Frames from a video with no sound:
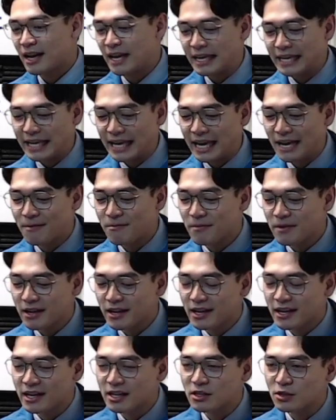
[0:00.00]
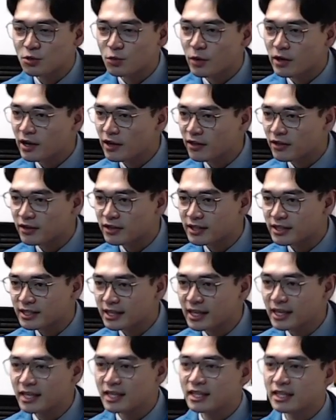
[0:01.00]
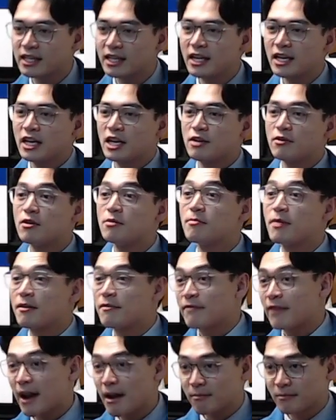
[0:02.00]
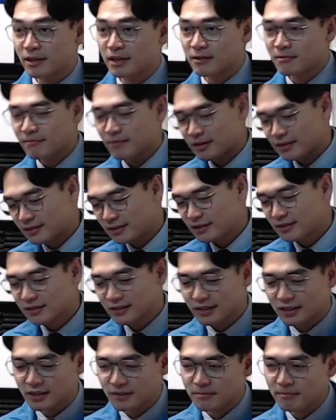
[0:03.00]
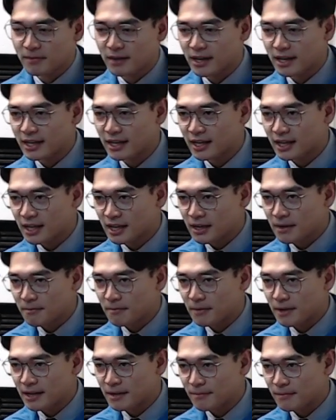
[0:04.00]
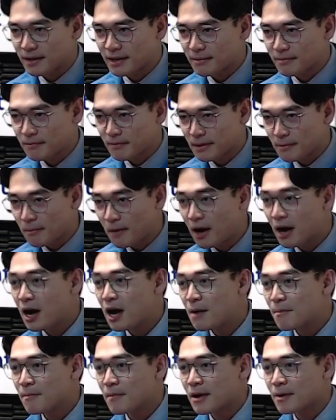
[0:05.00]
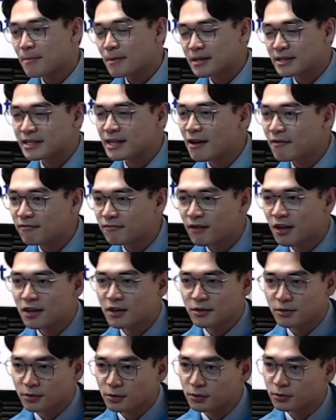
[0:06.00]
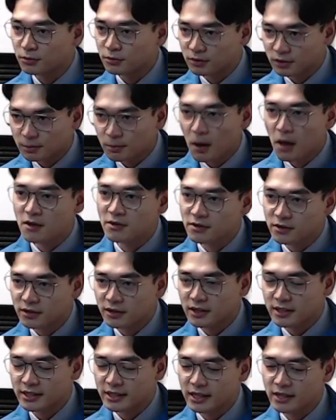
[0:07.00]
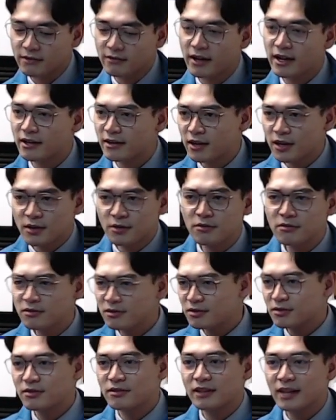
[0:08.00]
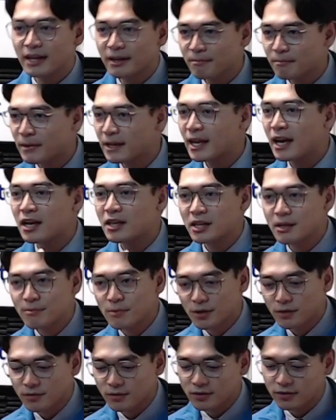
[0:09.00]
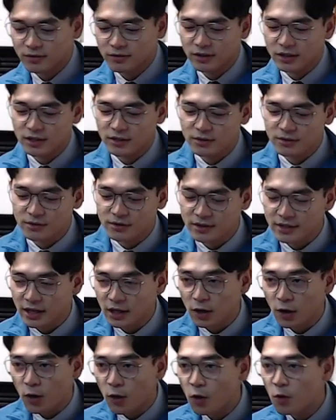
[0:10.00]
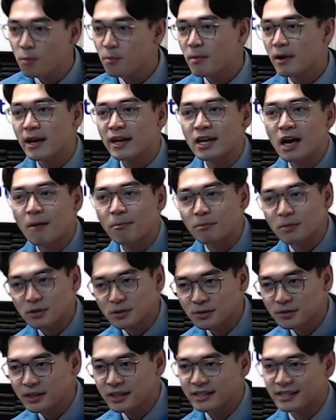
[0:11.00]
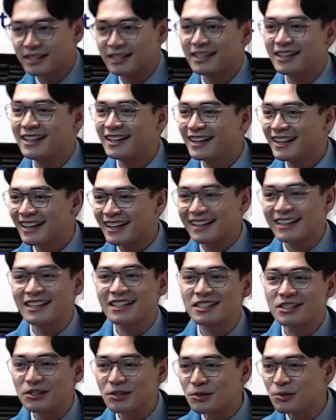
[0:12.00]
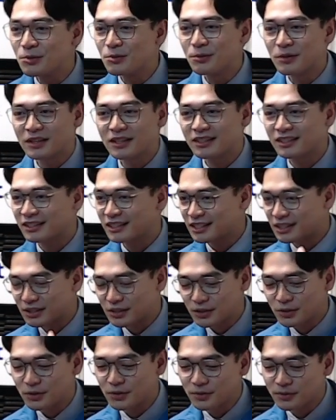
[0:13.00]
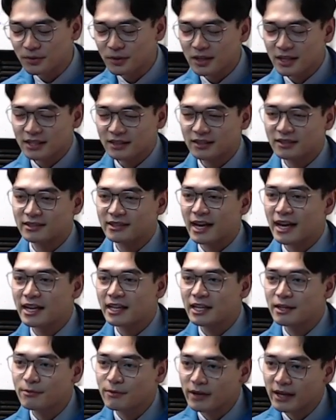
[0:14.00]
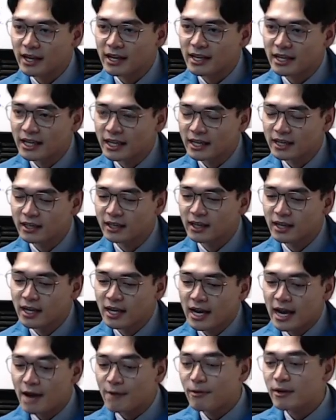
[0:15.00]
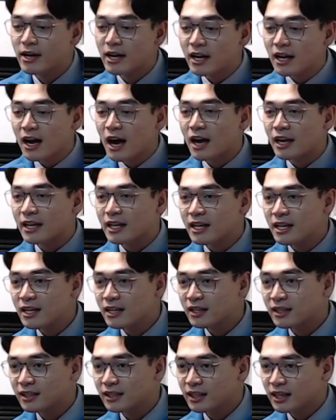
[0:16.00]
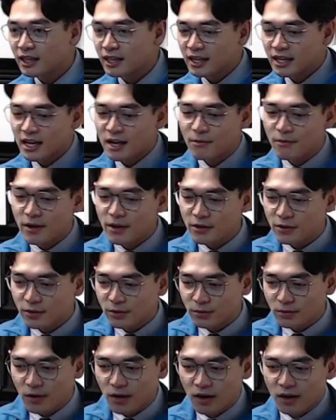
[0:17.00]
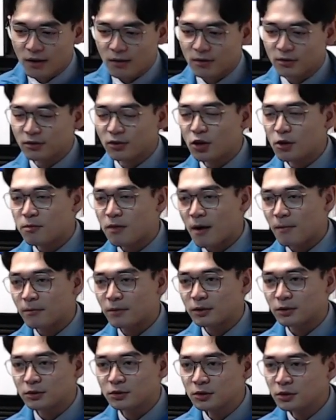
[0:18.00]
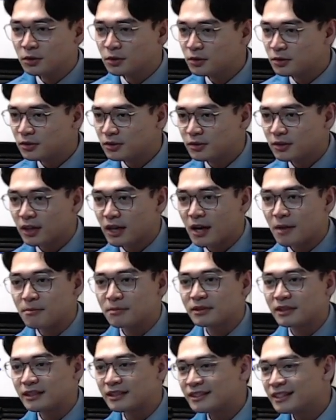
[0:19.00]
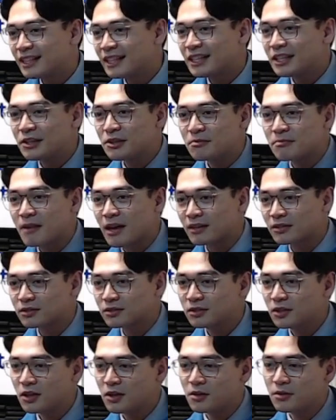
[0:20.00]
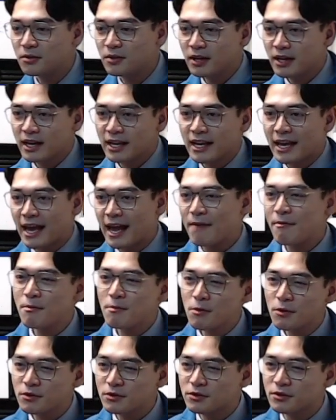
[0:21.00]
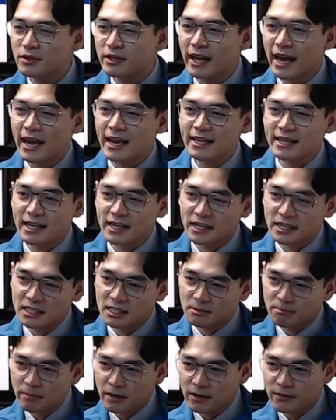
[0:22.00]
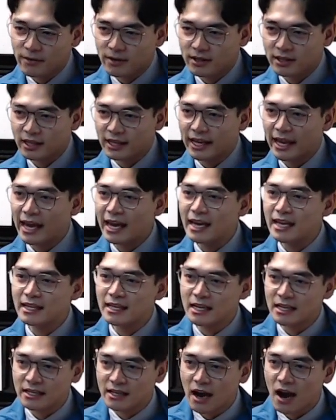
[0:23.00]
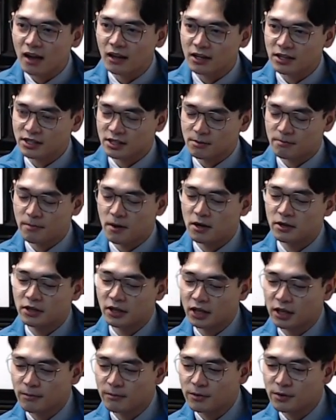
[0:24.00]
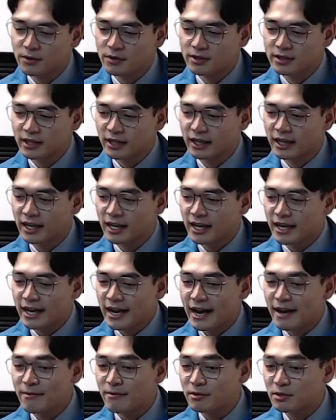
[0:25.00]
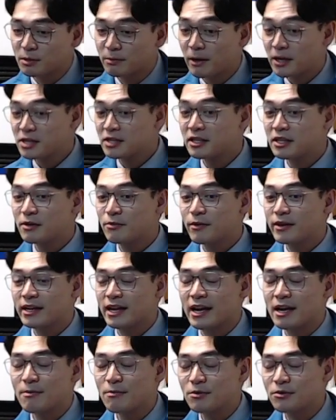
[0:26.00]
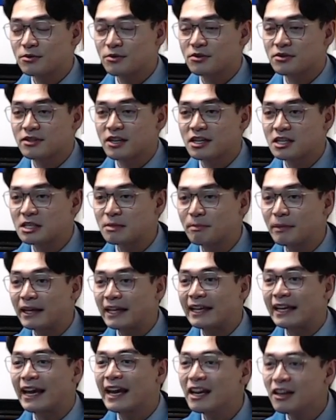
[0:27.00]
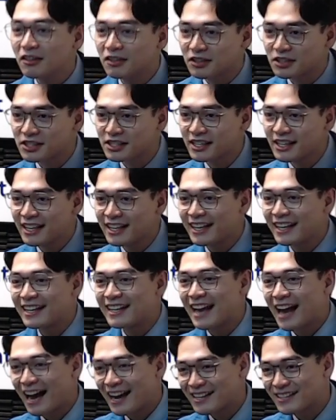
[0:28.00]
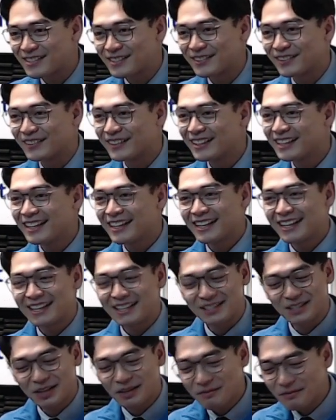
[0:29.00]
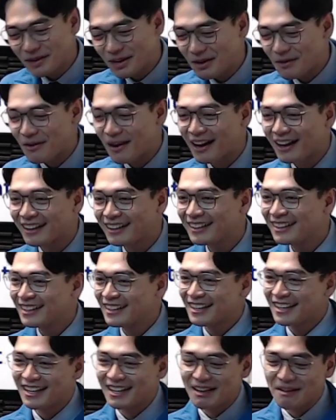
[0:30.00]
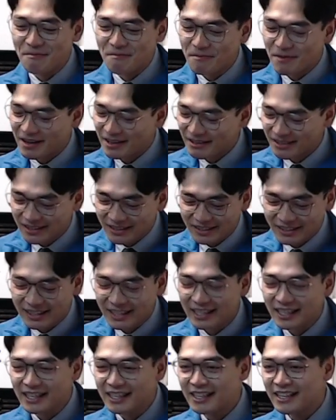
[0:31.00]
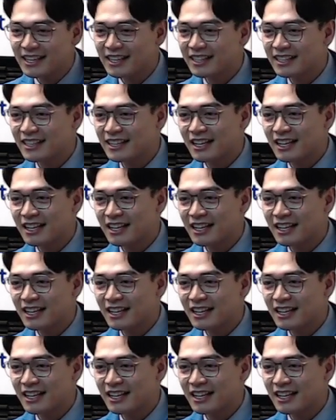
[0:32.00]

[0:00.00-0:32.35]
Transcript: came here in 2013 with my family, my sister, my mom, and my stepfather, who sponsors here, right? So like many other immigrants, is to seek hope and opportunity. This new world, this new society we in here. And when I got here, I went through a Lowell public school, MCC, UMass Lowell, have able to gain that experience, gain the knowledge about the community. And especially when I'm able to start speaking English in high school. It took me a while, but senior year,